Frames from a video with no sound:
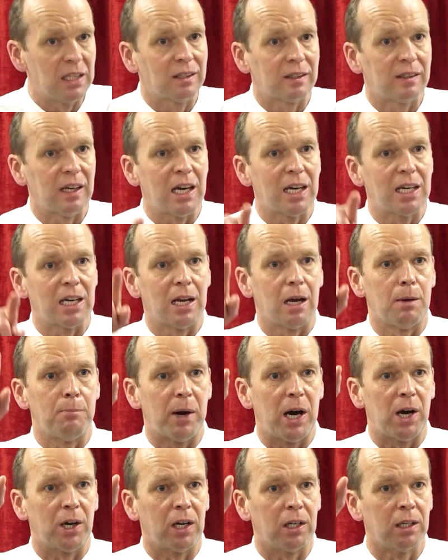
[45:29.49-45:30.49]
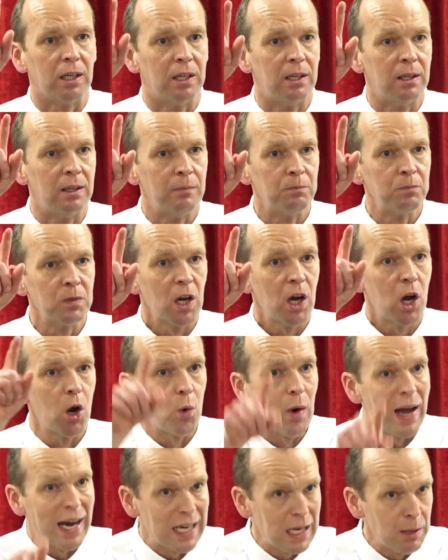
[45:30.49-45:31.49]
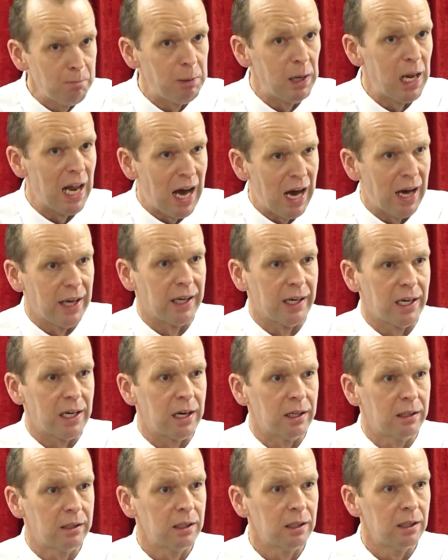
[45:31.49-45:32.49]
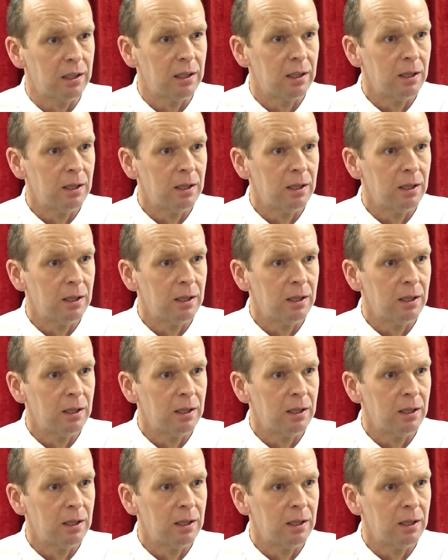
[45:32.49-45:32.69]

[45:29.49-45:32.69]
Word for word: thinking about it, already planning it.